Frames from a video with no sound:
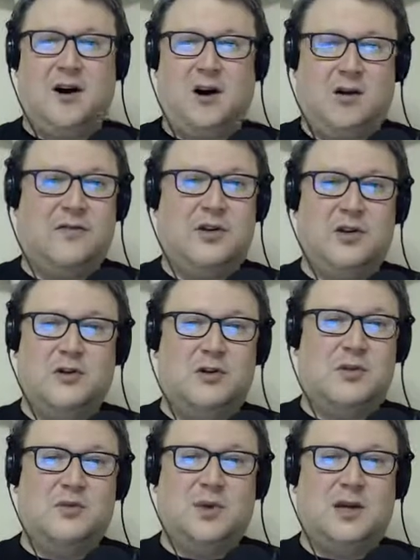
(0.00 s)
all of the
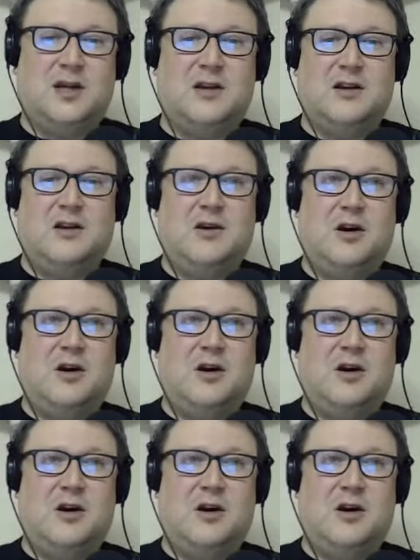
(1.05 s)
new to me